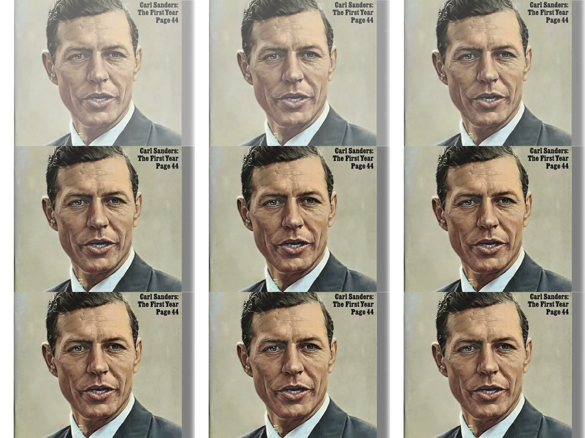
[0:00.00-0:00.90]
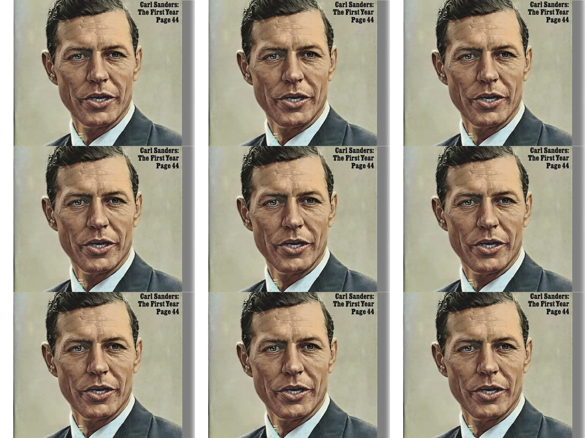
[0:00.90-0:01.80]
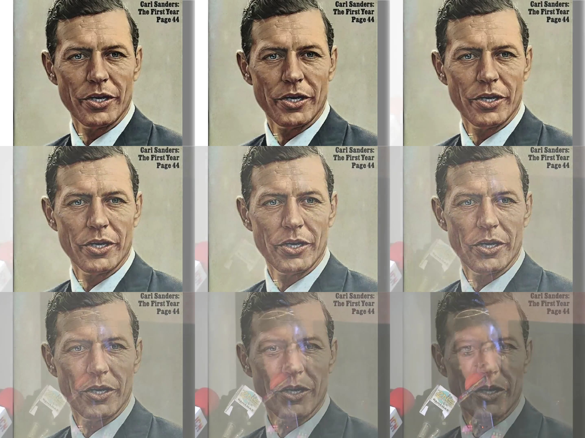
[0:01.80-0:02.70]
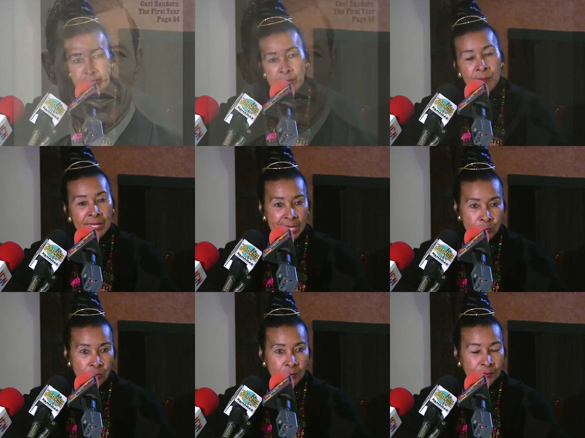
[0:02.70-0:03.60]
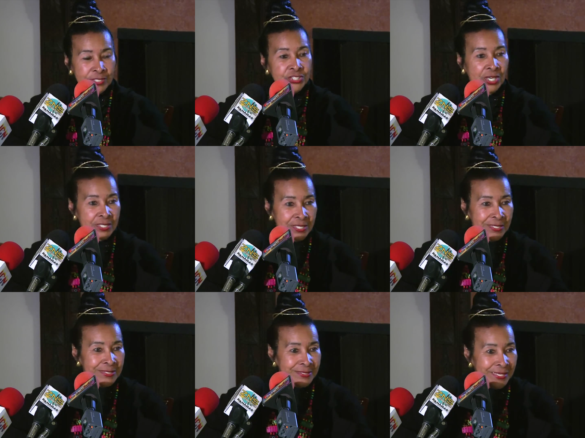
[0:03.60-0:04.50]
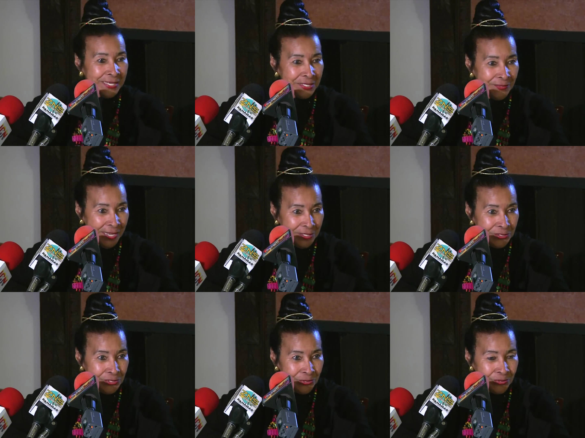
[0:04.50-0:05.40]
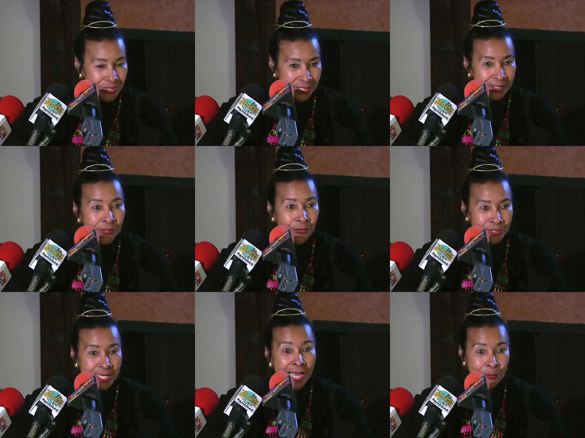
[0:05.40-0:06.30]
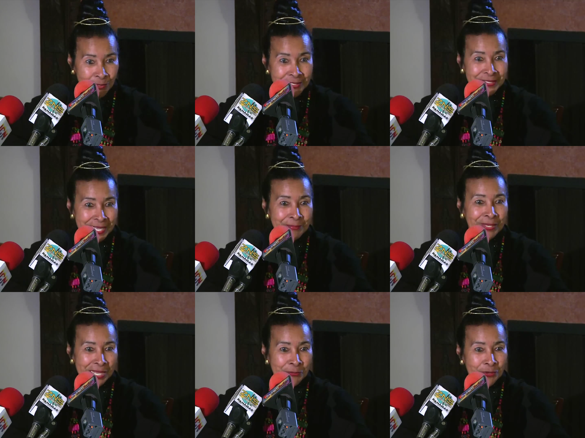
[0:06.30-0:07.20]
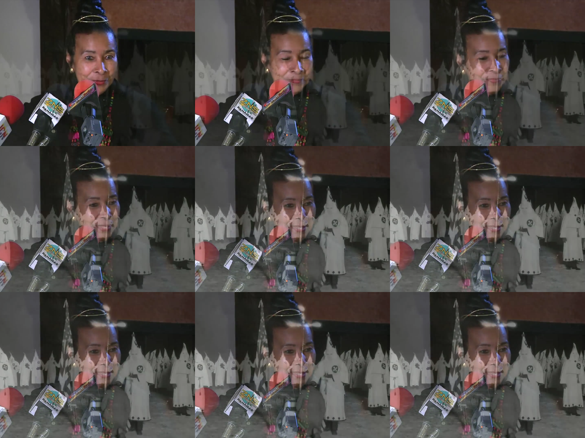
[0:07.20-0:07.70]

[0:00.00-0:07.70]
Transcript: and denouncing the organization, crediting a black woman with changing his negative attitudes. And of course, I was that black woman.